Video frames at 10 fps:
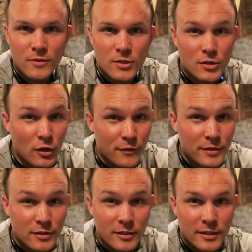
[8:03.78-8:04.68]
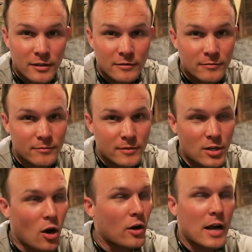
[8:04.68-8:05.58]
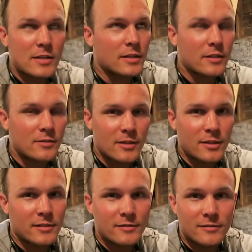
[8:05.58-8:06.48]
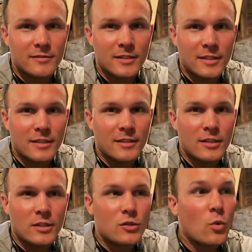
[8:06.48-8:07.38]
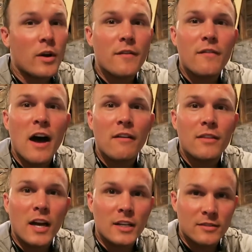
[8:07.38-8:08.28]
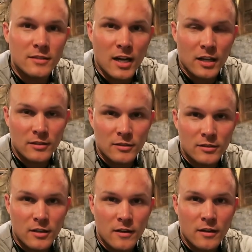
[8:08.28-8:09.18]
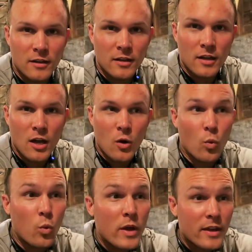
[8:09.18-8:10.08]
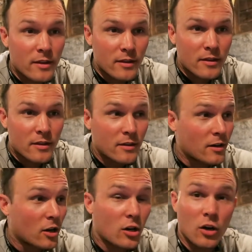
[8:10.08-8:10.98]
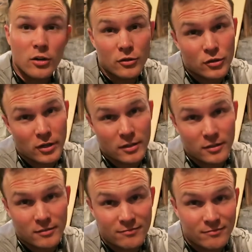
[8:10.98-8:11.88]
the surface cleaner. It's all got stickers on it. $25,000 with a cargo trailer